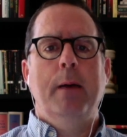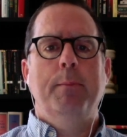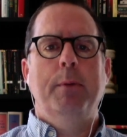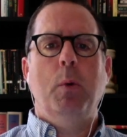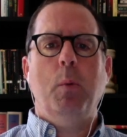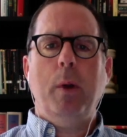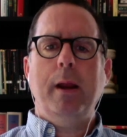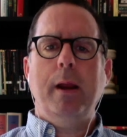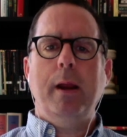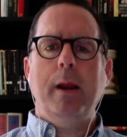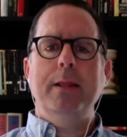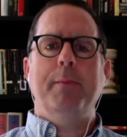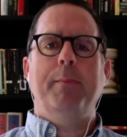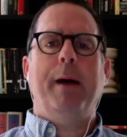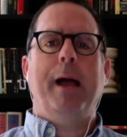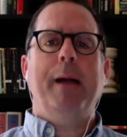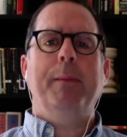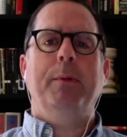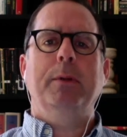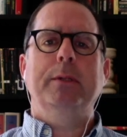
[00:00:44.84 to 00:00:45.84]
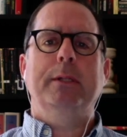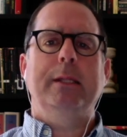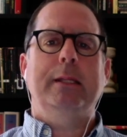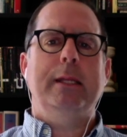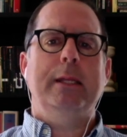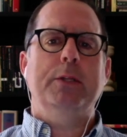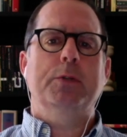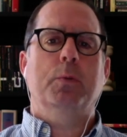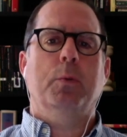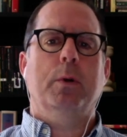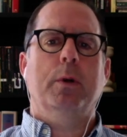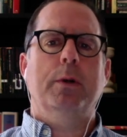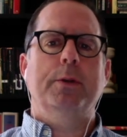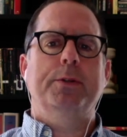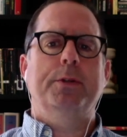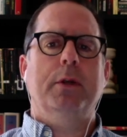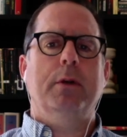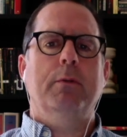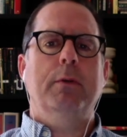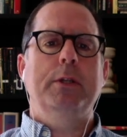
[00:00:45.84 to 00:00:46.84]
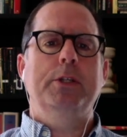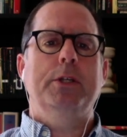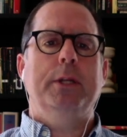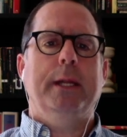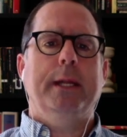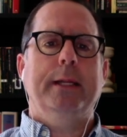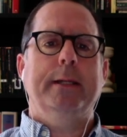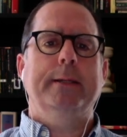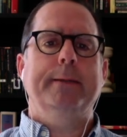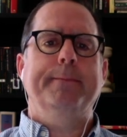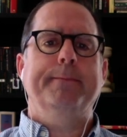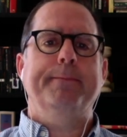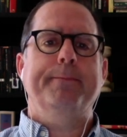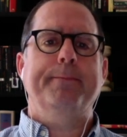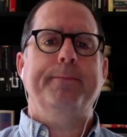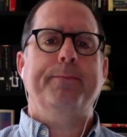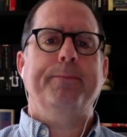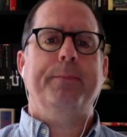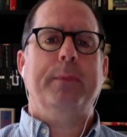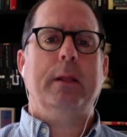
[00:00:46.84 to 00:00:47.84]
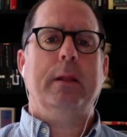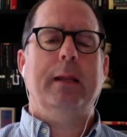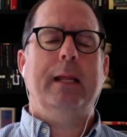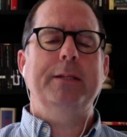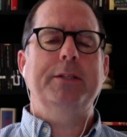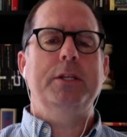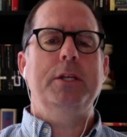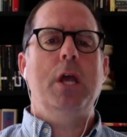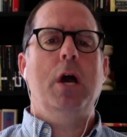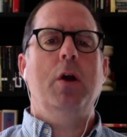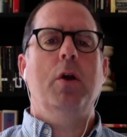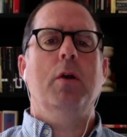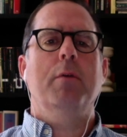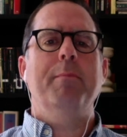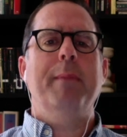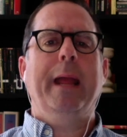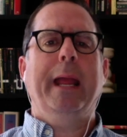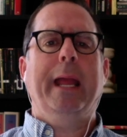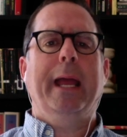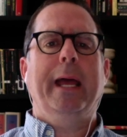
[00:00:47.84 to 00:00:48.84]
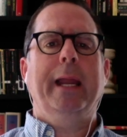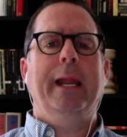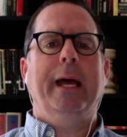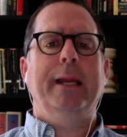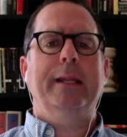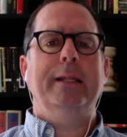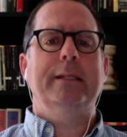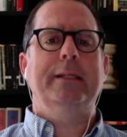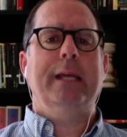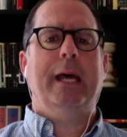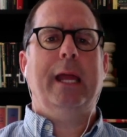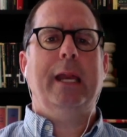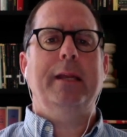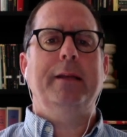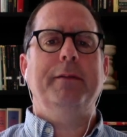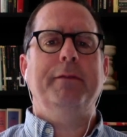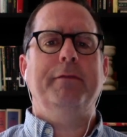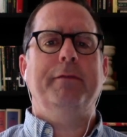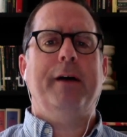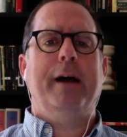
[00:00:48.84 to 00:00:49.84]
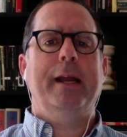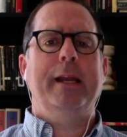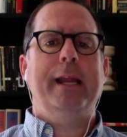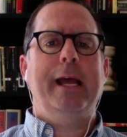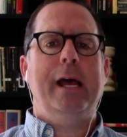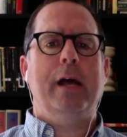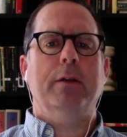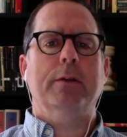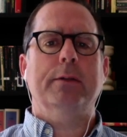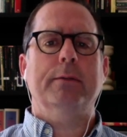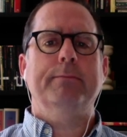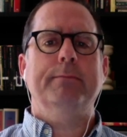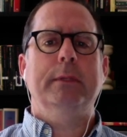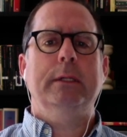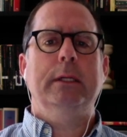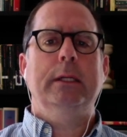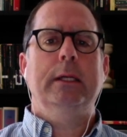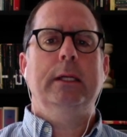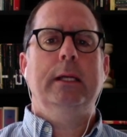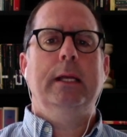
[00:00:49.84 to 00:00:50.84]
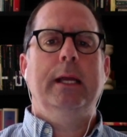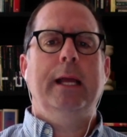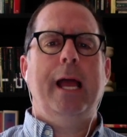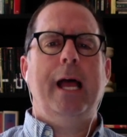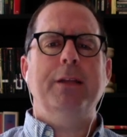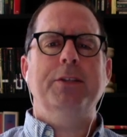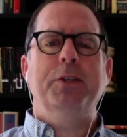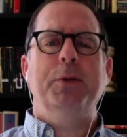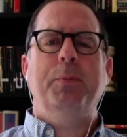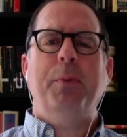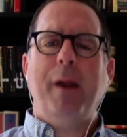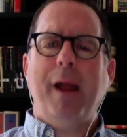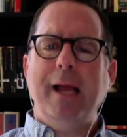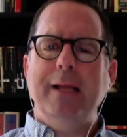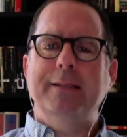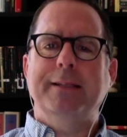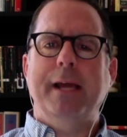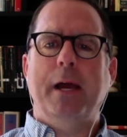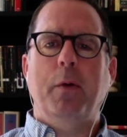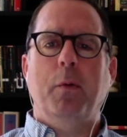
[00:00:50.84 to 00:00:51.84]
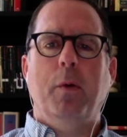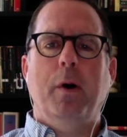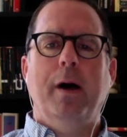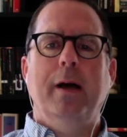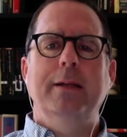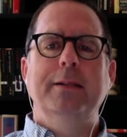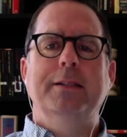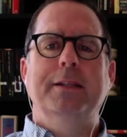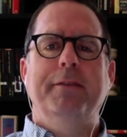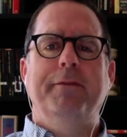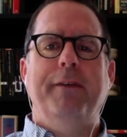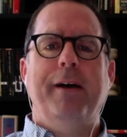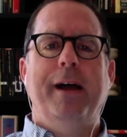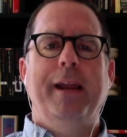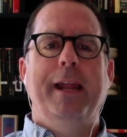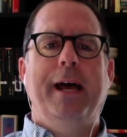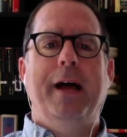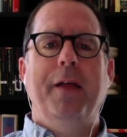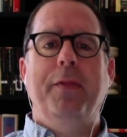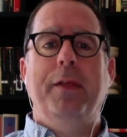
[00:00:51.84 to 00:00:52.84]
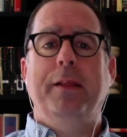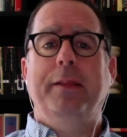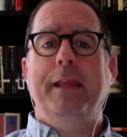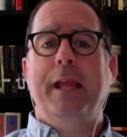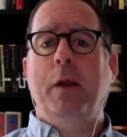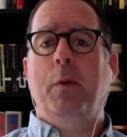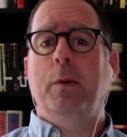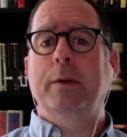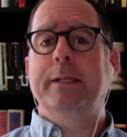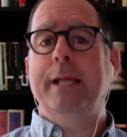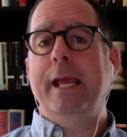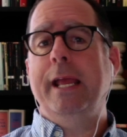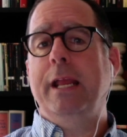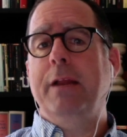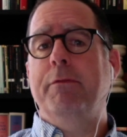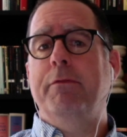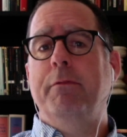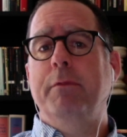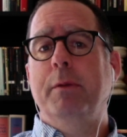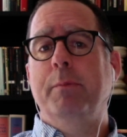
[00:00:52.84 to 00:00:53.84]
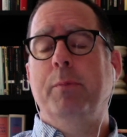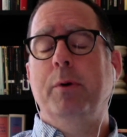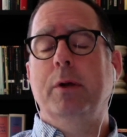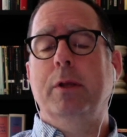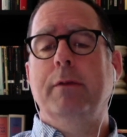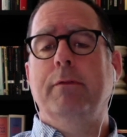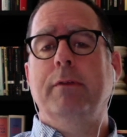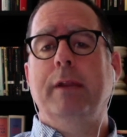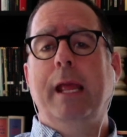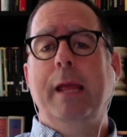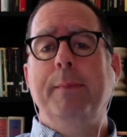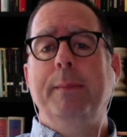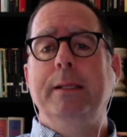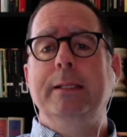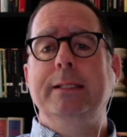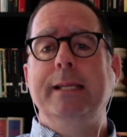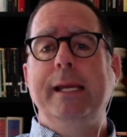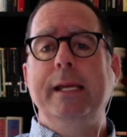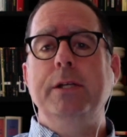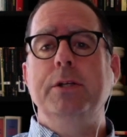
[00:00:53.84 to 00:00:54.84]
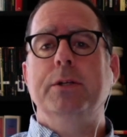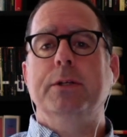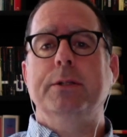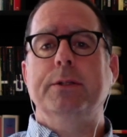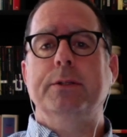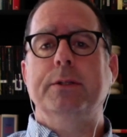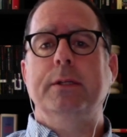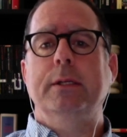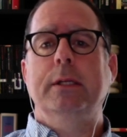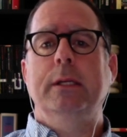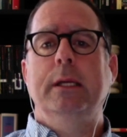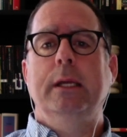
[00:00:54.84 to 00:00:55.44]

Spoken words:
But where in the Bible did these words originate? Well, as a younger man, I decided to find out. How surprised I was to find out that they were taken from the book of Lamentations.